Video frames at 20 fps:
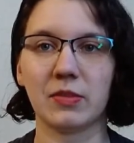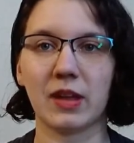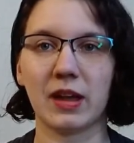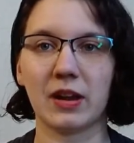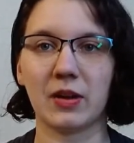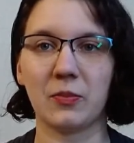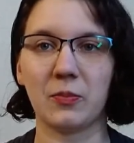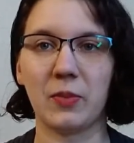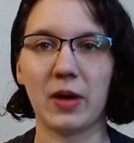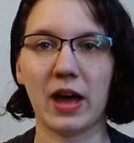
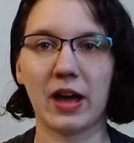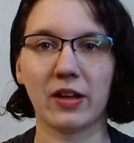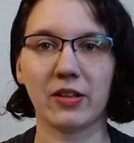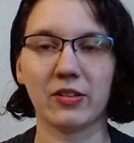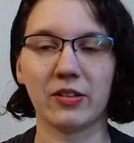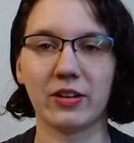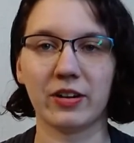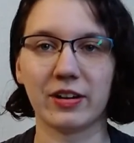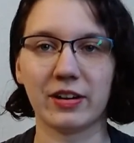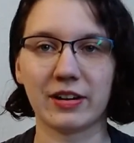kind of
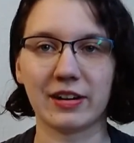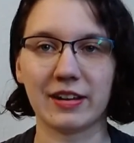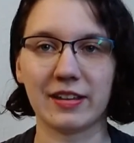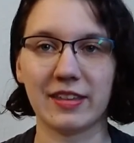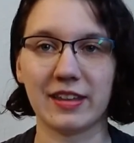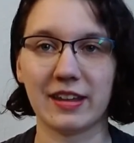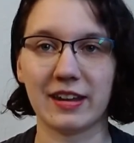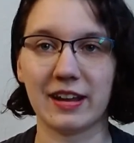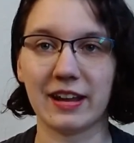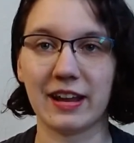backlogged,
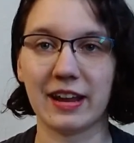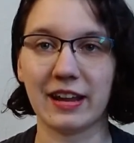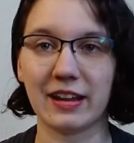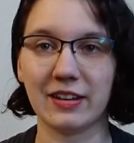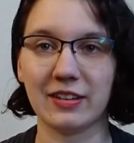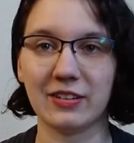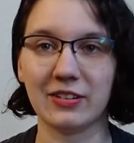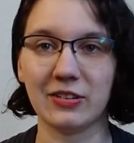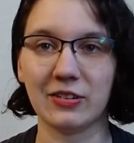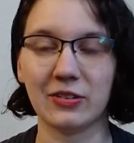and then I had
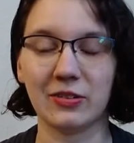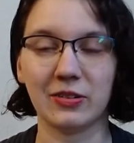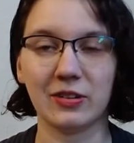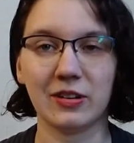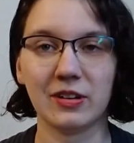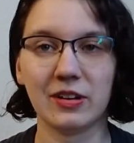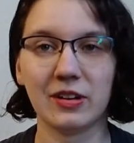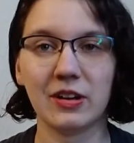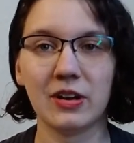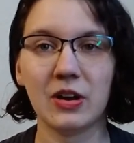to
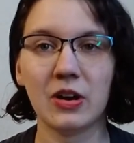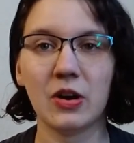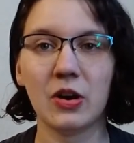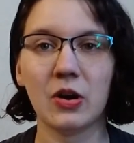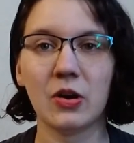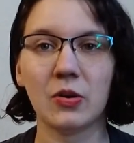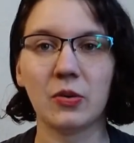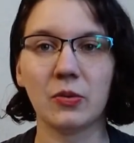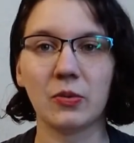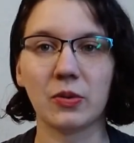
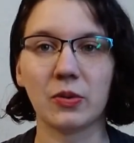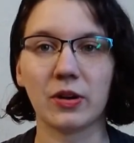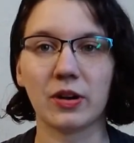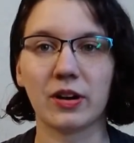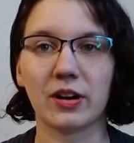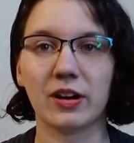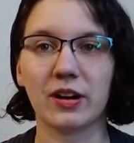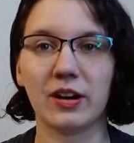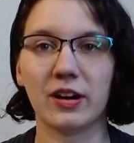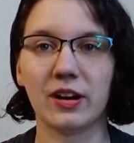
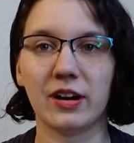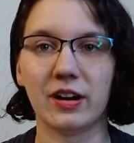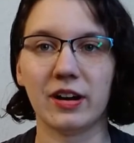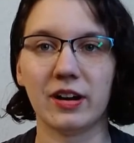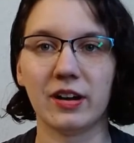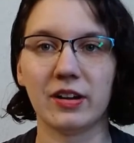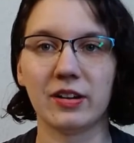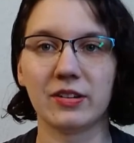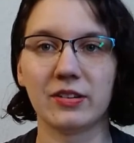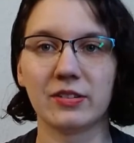work
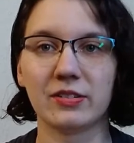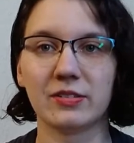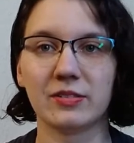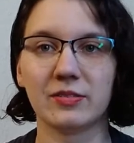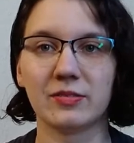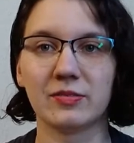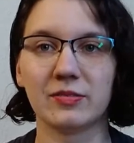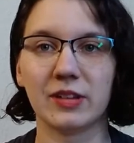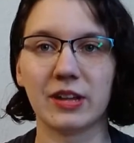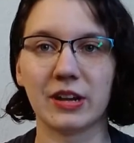
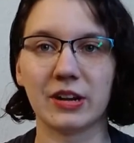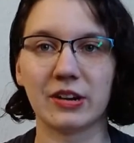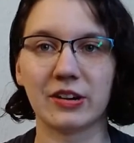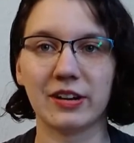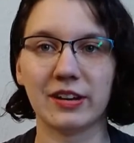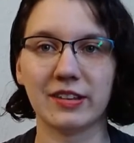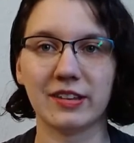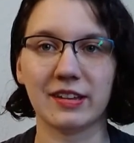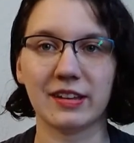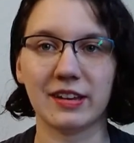like
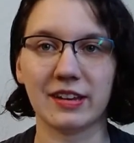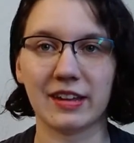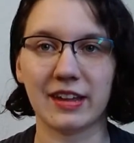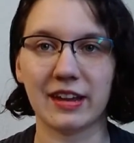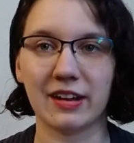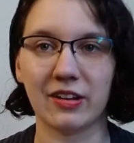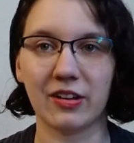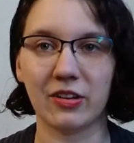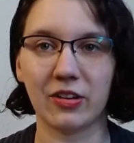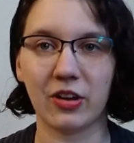crazy to
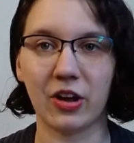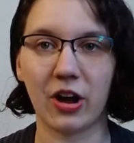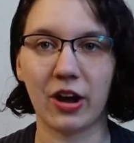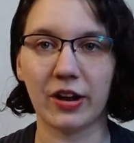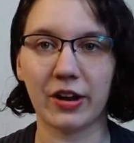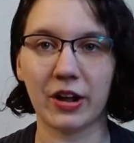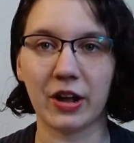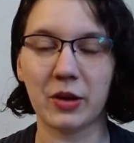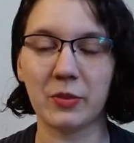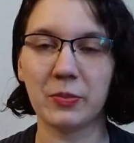get all
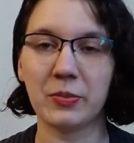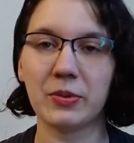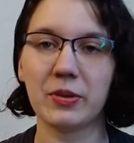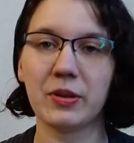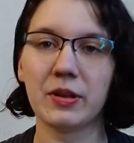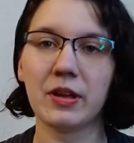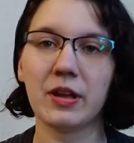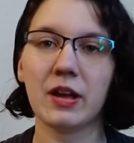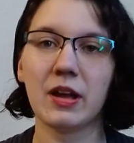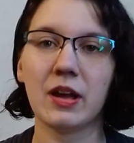caught up.
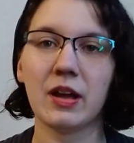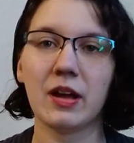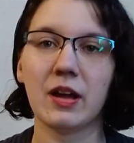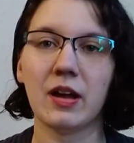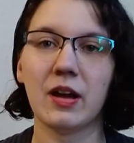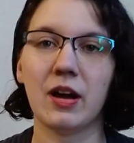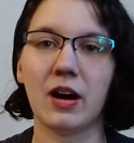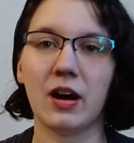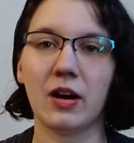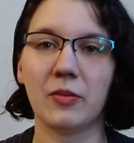
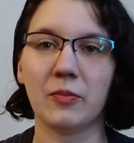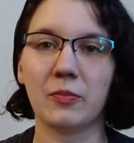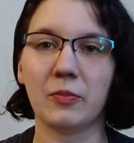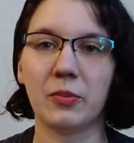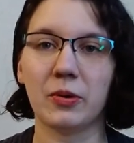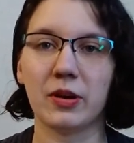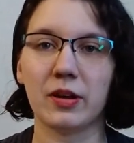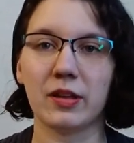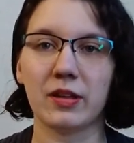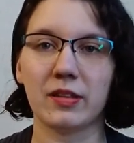
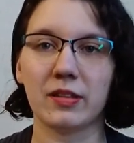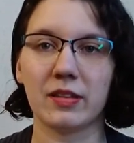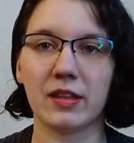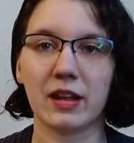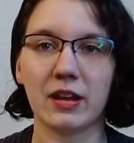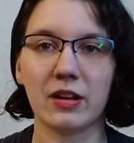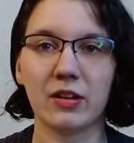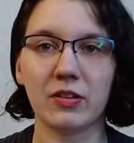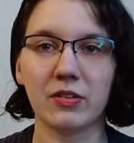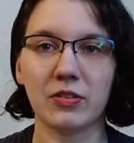But
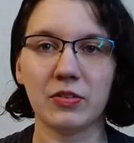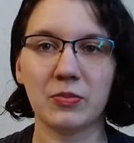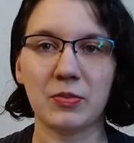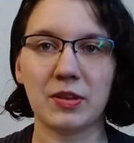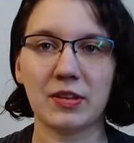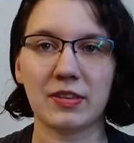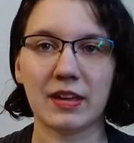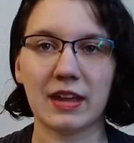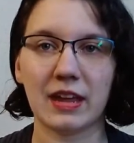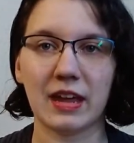that also
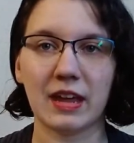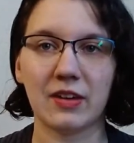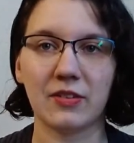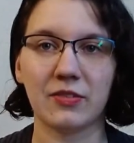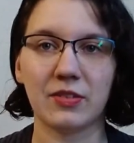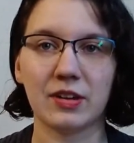means I have